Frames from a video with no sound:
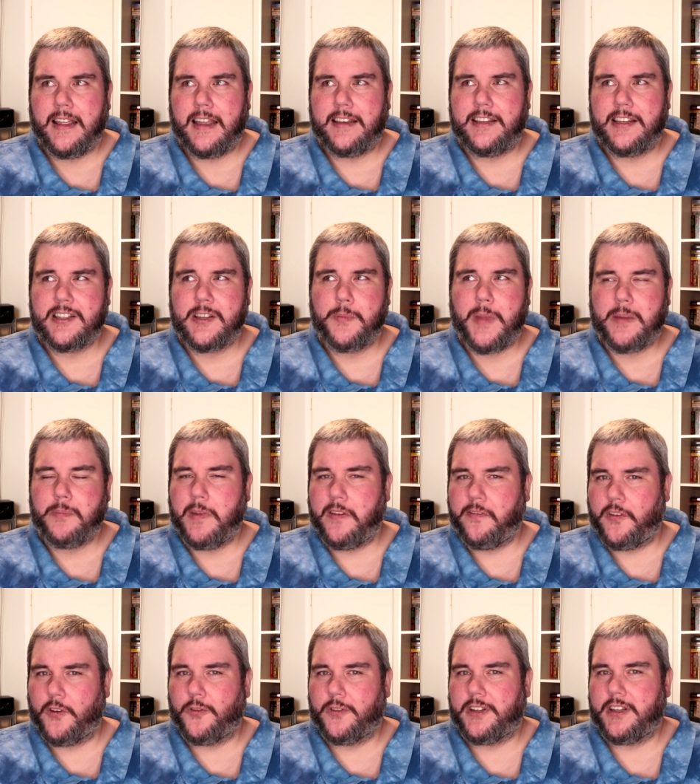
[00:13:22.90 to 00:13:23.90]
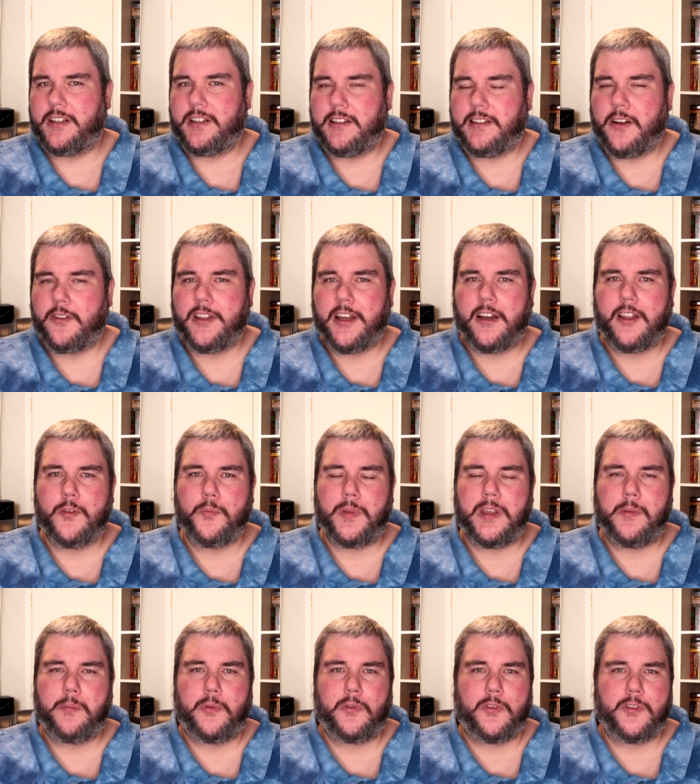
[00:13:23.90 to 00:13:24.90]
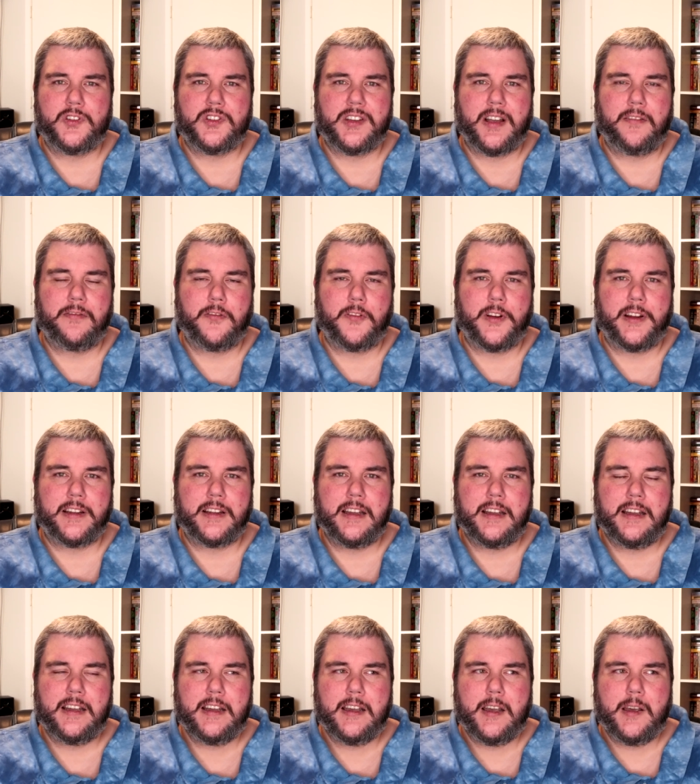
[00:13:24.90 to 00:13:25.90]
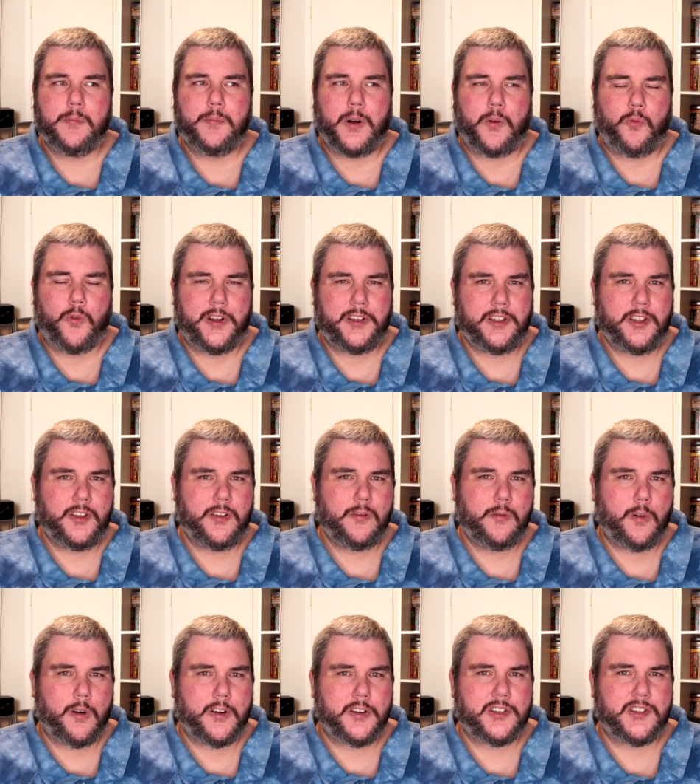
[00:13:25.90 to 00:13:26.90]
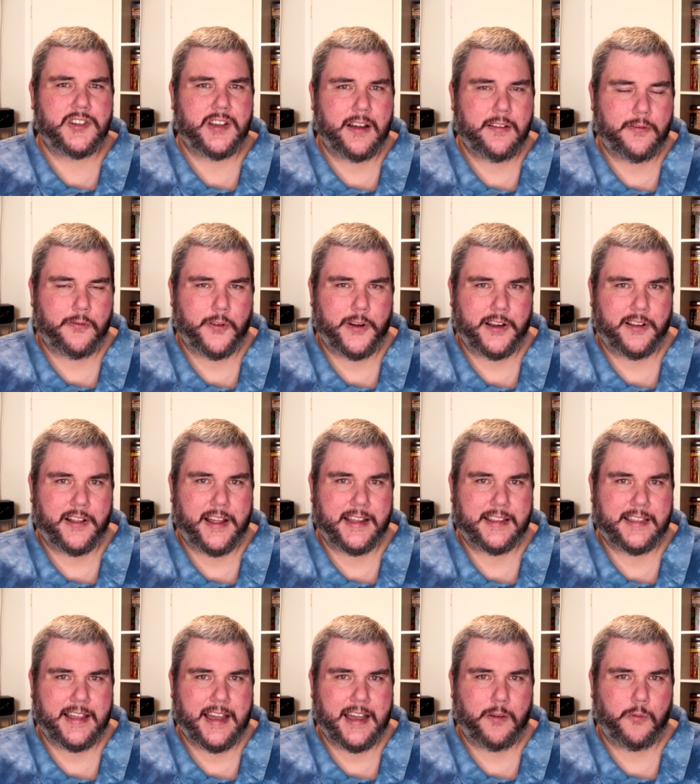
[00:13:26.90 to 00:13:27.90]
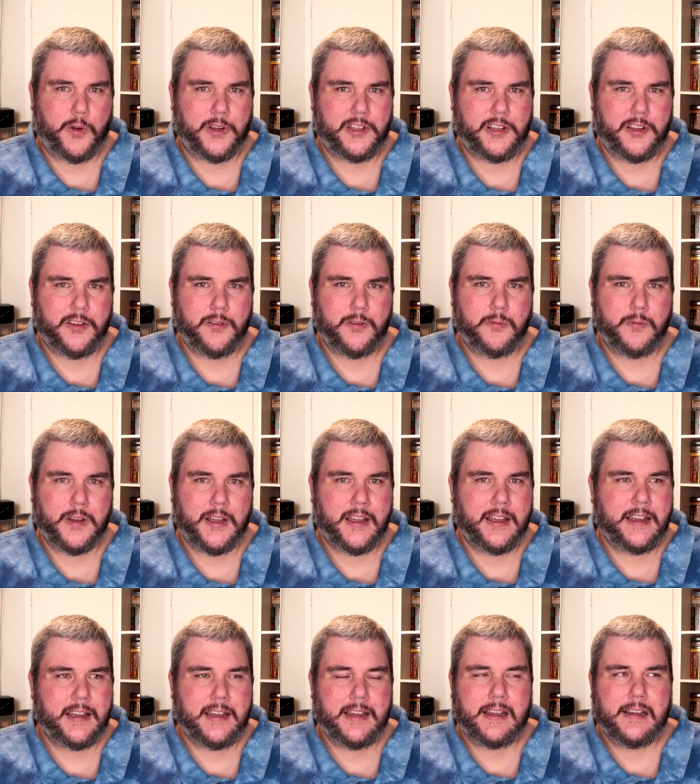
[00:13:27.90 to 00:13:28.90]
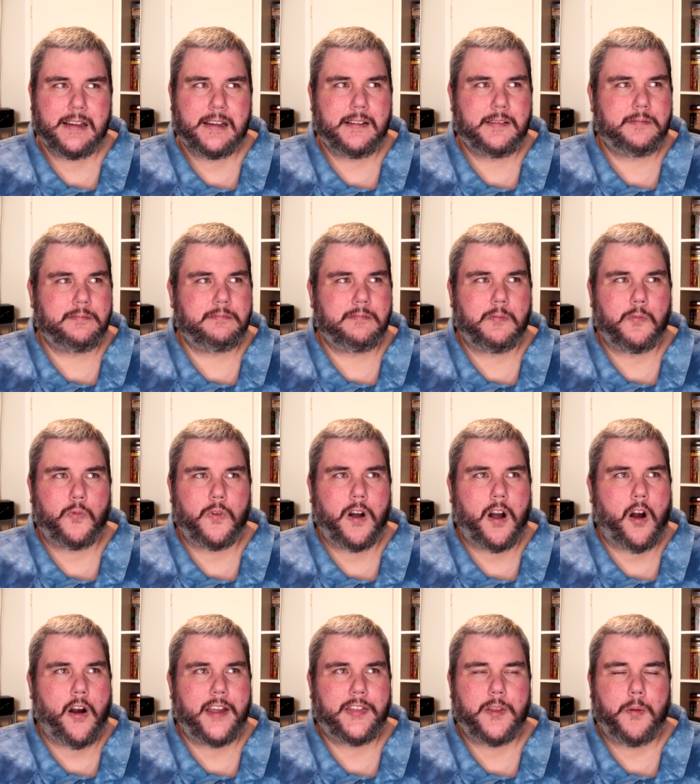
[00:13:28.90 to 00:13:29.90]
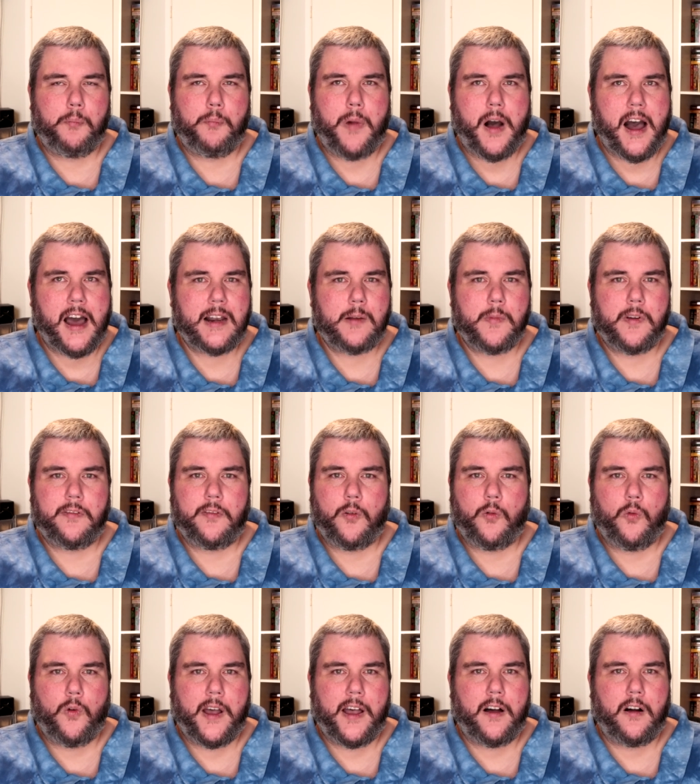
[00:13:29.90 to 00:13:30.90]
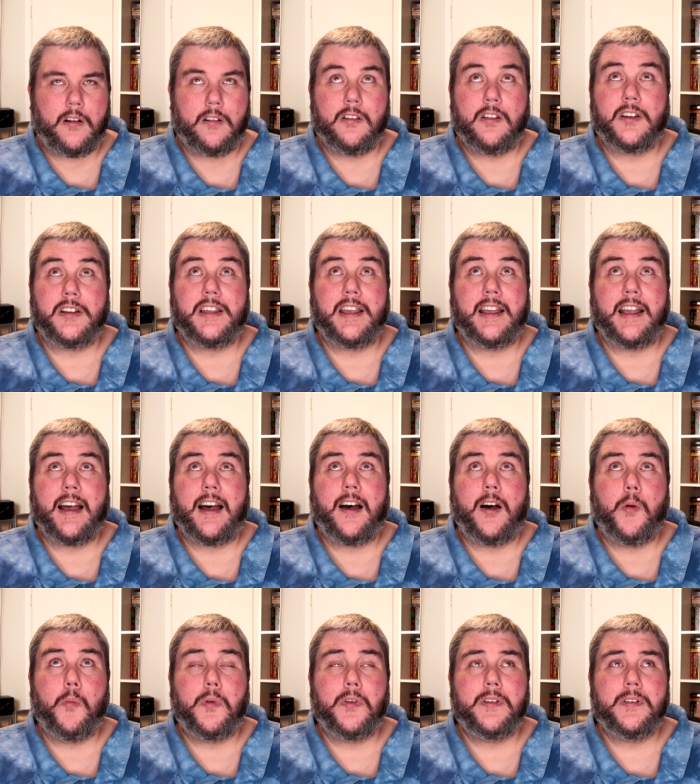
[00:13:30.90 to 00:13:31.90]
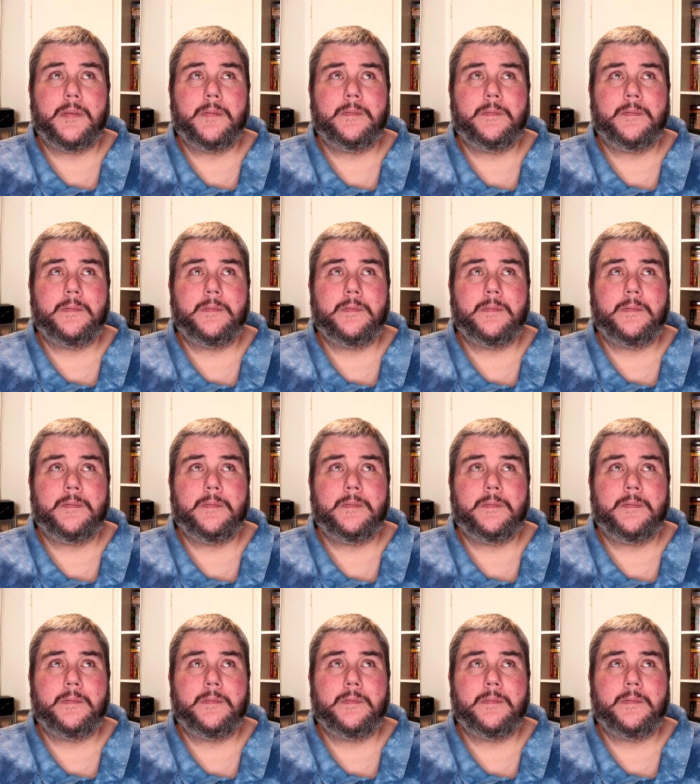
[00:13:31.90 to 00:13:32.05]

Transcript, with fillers: It doesn't make me feel good to know that other people are suffering. But when you are suffering like that, when you are at the bottom of a well looking up,